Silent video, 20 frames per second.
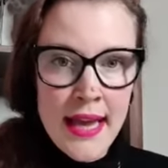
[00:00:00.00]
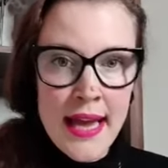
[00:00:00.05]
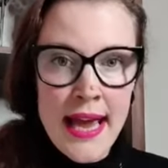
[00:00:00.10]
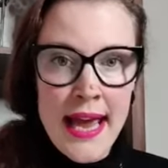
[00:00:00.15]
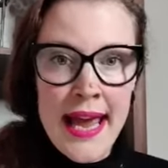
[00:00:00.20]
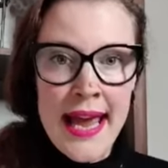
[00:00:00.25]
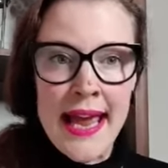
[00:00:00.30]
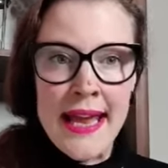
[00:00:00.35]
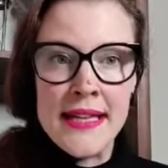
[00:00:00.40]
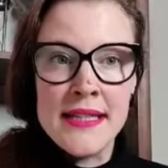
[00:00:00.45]

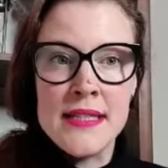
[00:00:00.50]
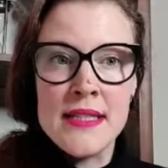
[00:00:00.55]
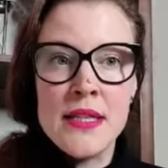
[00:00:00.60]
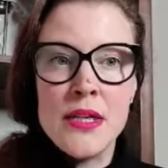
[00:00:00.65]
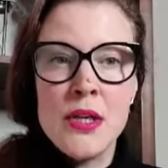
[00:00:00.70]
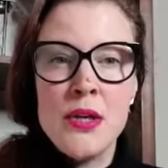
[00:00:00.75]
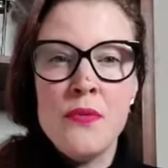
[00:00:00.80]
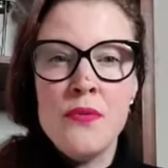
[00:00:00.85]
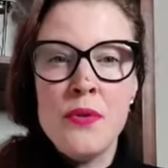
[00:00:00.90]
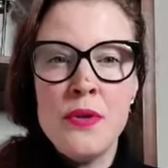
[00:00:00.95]
And
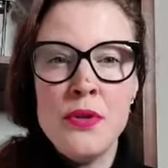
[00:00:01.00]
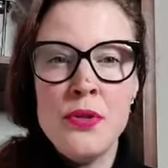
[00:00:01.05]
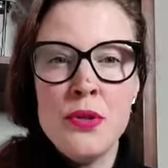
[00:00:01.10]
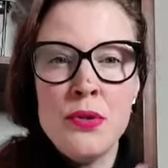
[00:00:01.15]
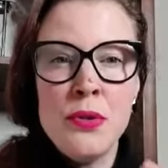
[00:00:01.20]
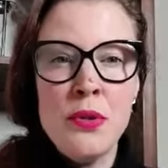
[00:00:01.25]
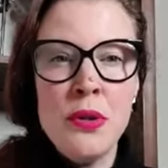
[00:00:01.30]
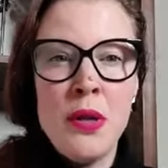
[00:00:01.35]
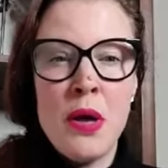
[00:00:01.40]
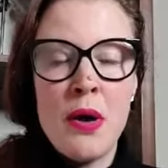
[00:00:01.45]
you want to
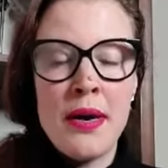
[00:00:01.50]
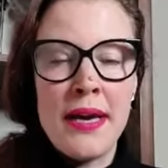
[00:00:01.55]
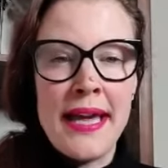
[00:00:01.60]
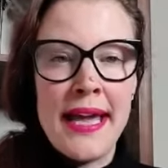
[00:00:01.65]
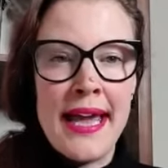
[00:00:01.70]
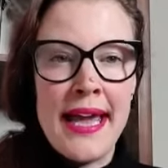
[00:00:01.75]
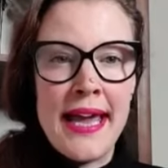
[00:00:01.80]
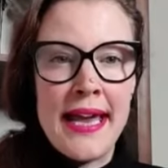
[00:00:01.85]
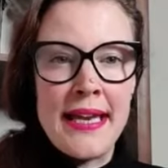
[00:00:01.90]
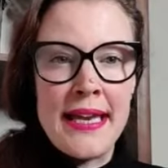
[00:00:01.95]

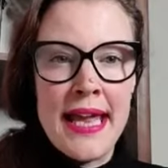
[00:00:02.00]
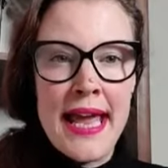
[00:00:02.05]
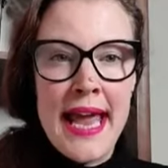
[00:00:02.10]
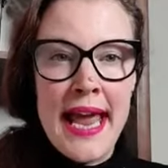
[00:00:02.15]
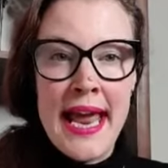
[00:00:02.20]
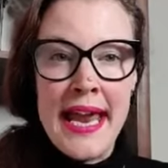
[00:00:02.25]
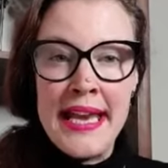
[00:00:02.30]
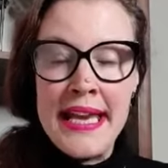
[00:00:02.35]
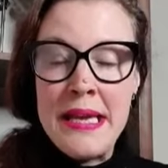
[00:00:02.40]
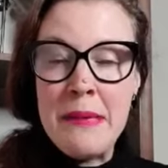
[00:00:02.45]
locate
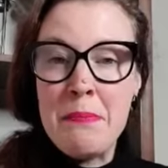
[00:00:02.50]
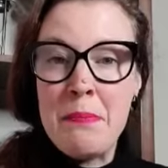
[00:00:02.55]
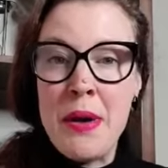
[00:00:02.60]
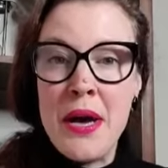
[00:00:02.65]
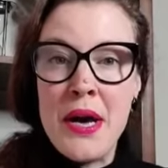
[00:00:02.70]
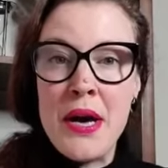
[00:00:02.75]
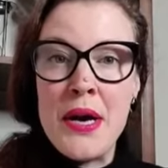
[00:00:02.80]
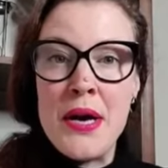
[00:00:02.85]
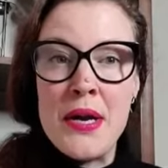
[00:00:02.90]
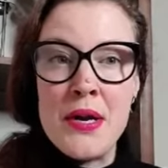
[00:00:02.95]
any
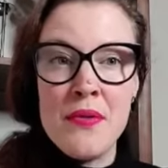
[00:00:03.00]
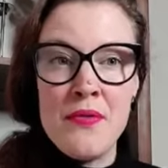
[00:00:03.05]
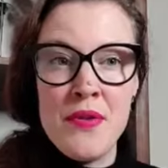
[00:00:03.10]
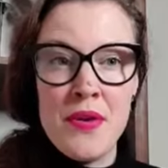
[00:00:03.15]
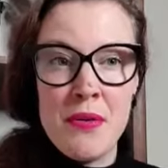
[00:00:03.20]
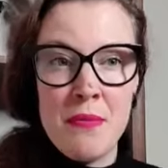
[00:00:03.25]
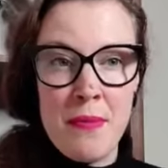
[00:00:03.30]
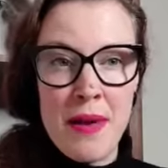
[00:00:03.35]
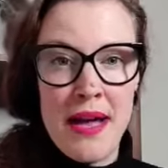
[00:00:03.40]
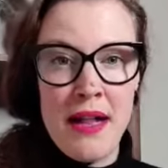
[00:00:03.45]
part of
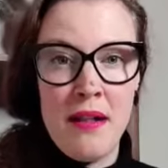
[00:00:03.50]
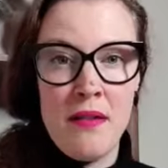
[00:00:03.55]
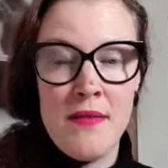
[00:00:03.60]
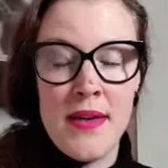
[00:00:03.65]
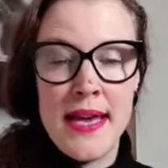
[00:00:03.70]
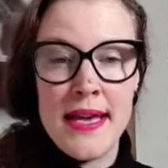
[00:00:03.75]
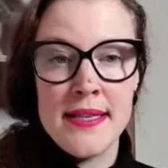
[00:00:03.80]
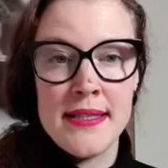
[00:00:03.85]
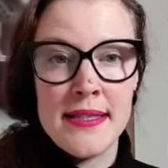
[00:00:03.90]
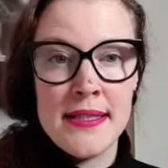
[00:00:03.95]
your
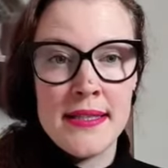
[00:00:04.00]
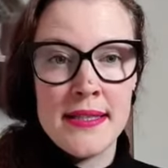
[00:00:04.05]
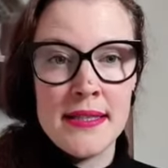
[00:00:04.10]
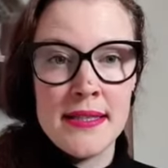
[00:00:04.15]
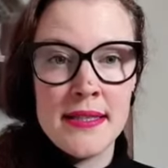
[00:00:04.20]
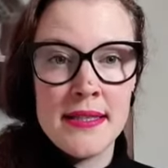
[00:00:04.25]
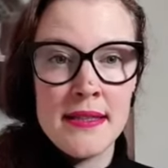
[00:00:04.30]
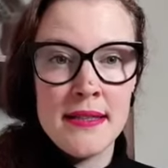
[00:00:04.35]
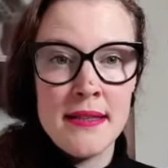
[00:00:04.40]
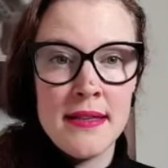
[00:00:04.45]

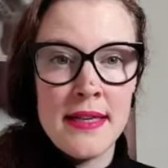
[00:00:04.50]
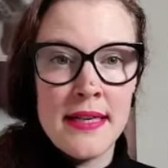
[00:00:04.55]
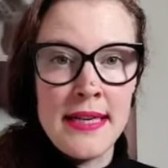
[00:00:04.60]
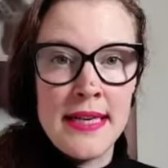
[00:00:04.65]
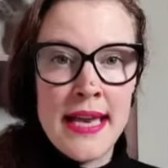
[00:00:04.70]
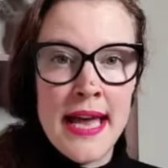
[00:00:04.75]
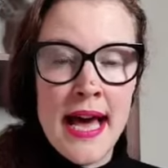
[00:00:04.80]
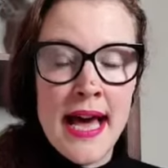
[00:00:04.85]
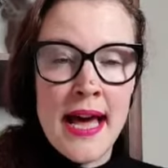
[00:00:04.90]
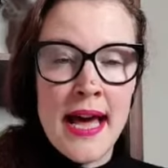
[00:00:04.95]
pelvis
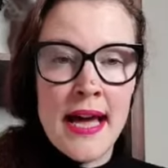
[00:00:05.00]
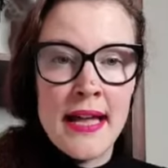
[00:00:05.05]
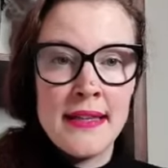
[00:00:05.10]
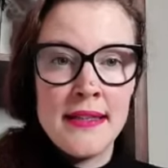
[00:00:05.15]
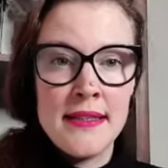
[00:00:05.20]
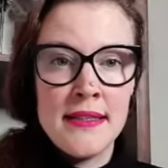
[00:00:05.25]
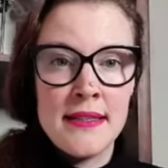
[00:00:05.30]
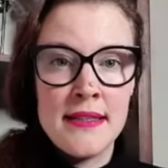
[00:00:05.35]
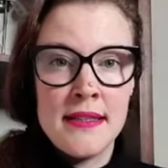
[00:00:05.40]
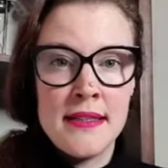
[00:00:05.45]
that
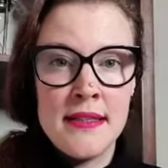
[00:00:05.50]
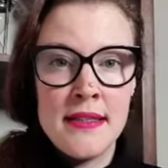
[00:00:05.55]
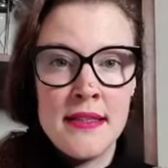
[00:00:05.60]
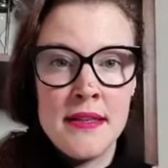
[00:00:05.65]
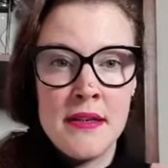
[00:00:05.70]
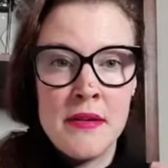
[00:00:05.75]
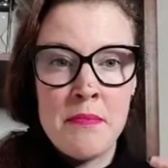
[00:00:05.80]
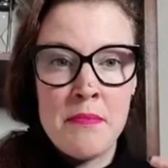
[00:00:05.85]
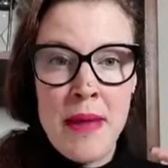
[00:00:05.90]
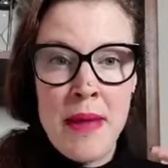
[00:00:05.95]

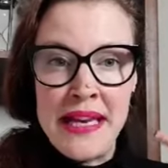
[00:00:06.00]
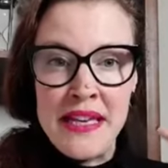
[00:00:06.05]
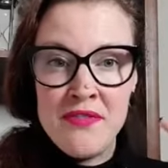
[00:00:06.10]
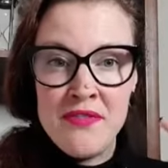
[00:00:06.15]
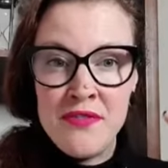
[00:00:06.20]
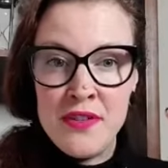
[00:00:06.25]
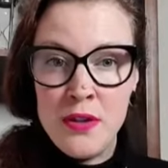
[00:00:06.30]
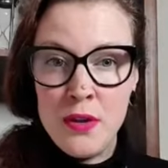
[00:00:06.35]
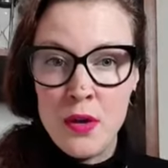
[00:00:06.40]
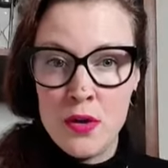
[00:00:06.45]
might
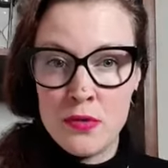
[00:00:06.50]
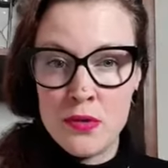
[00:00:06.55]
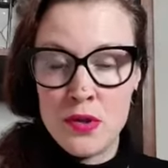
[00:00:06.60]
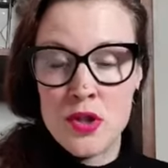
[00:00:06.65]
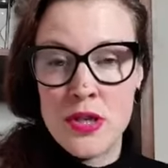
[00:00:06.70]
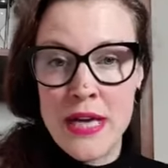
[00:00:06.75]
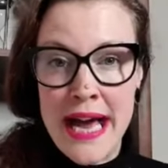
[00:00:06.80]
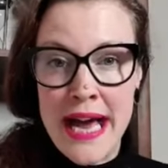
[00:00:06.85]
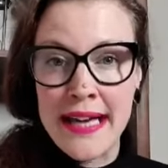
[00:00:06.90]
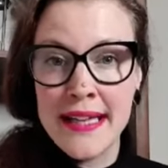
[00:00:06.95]
feel
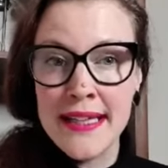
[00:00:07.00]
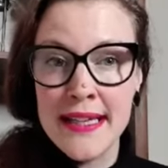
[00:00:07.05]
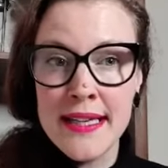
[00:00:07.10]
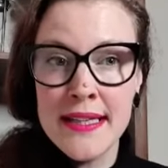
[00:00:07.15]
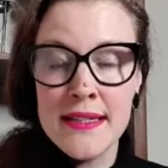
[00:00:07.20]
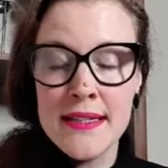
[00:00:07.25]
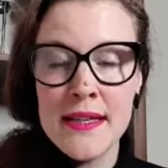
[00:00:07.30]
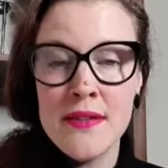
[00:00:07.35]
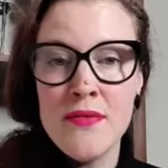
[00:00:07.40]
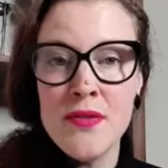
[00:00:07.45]
contracted
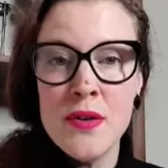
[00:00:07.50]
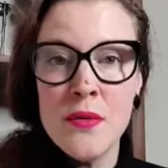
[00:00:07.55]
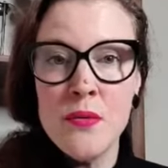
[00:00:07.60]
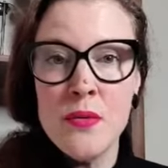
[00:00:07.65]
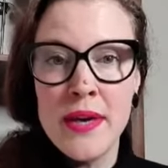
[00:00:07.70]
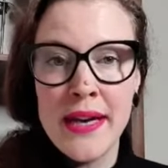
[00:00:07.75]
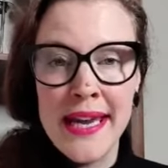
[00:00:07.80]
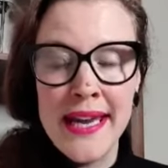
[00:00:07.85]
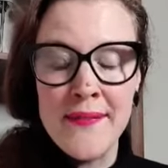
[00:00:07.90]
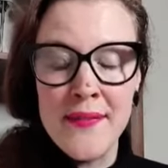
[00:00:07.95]
if you're
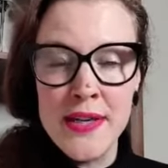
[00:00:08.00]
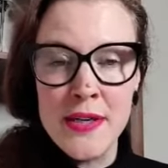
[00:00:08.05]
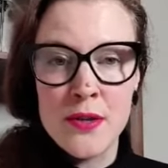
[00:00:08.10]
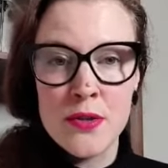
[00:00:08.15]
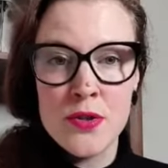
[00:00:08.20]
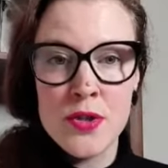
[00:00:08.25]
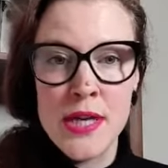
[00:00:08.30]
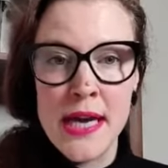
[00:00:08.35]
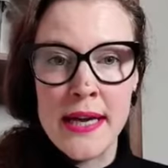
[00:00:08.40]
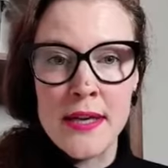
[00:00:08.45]
working with
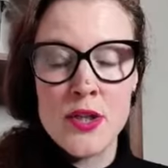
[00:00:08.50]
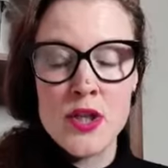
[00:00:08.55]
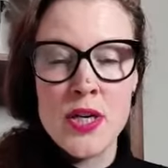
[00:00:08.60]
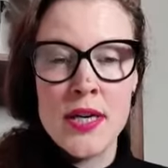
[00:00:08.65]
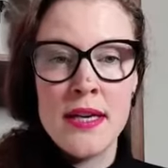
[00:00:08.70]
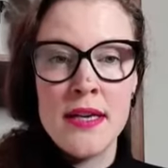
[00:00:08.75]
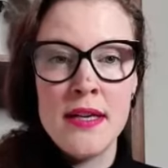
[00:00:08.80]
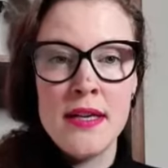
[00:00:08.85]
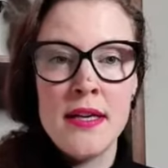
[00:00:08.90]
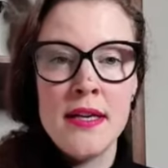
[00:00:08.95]

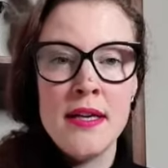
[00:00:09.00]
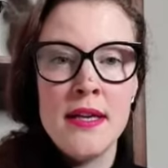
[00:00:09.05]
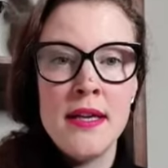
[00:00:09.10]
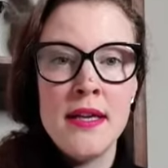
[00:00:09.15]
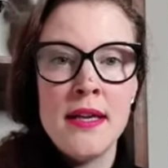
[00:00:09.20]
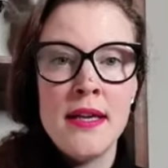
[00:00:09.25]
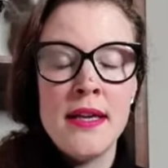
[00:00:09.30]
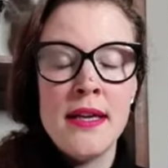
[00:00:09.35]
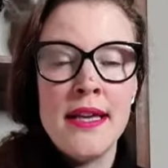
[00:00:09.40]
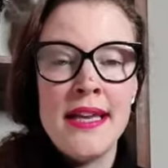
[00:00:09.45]
contraction,
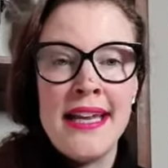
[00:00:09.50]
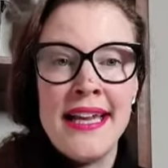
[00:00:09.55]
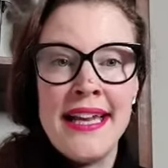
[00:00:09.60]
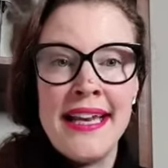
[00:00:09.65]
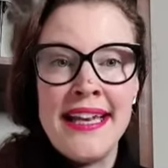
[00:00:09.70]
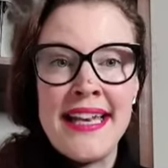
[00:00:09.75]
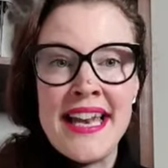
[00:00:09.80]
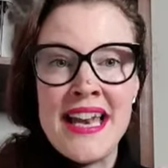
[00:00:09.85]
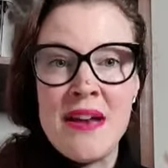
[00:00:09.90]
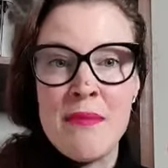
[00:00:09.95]

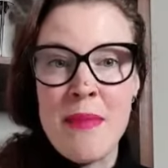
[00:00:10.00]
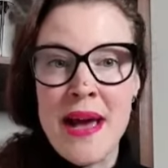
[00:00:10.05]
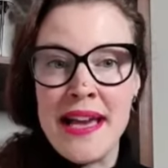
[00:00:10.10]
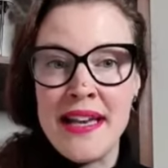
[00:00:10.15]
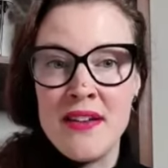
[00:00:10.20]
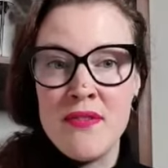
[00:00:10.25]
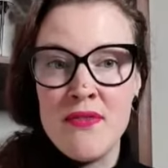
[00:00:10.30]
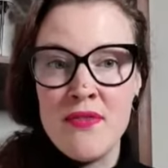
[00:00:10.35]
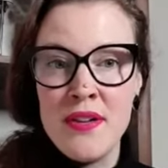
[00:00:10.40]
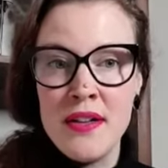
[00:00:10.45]
that
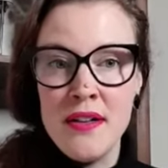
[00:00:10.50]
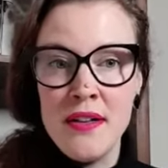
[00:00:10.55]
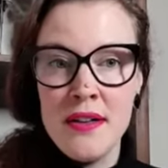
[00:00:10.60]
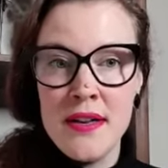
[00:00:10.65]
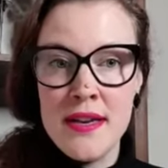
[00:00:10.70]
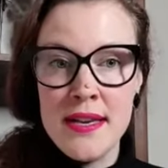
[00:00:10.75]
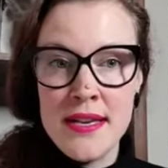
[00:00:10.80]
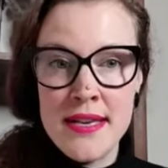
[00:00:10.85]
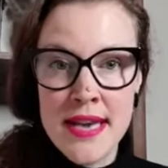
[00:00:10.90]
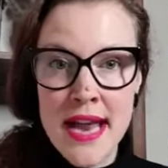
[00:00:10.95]
might feel
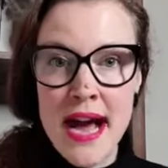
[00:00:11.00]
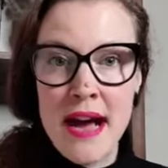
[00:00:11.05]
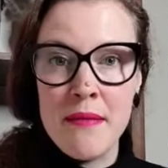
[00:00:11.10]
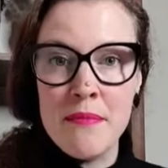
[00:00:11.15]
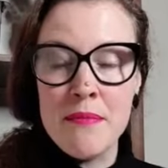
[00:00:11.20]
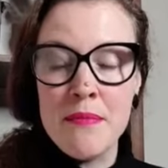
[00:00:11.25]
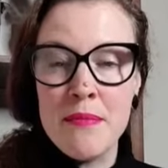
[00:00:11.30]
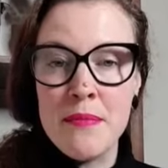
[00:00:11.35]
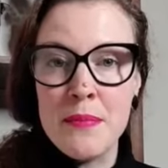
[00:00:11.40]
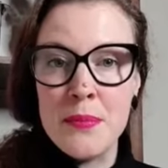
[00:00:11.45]

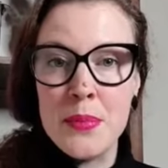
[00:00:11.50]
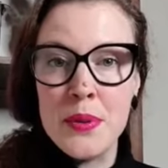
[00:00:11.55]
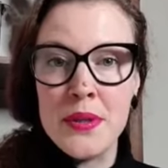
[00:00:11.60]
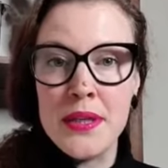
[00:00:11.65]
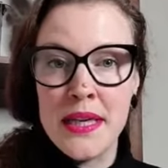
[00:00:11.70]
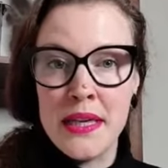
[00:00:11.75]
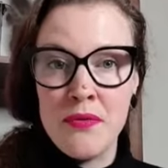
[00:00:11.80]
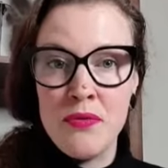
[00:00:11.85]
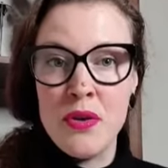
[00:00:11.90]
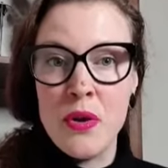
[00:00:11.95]
numb
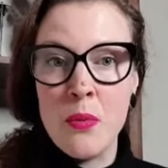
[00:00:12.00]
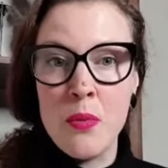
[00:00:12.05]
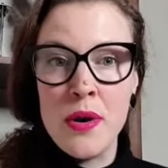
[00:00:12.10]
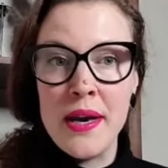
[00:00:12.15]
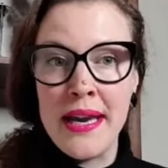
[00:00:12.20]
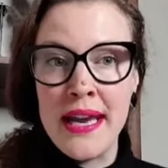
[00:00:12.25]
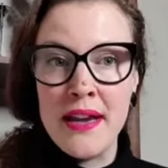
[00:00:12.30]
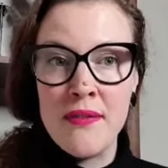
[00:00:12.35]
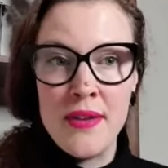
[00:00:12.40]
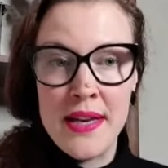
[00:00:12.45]
if you're
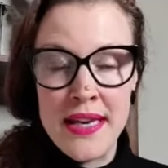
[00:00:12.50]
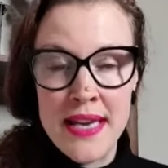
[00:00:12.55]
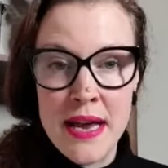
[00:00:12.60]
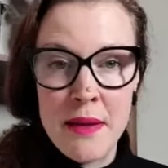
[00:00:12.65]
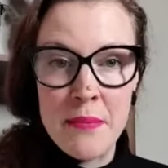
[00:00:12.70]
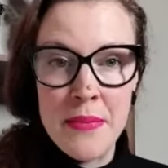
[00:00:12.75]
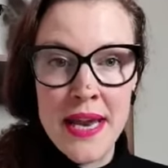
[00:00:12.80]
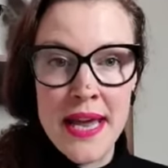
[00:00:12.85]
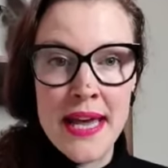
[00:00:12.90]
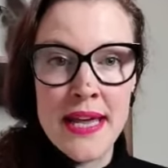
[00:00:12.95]
working with
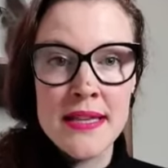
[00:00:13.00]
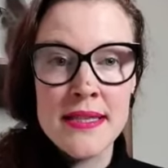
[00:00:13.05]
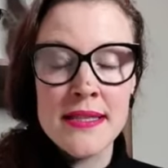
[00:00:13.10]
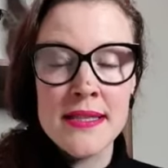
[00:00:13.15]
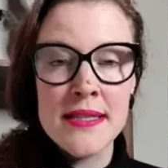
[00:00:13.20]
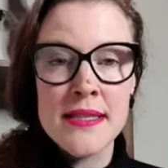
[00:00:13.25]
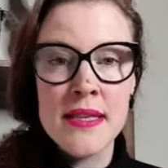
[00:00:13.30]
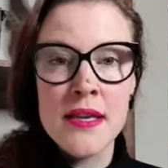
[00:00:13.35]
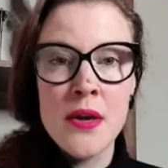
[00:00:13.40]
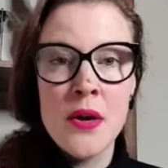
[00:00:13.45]

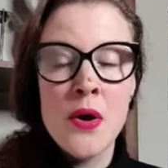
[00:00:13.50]
numbness,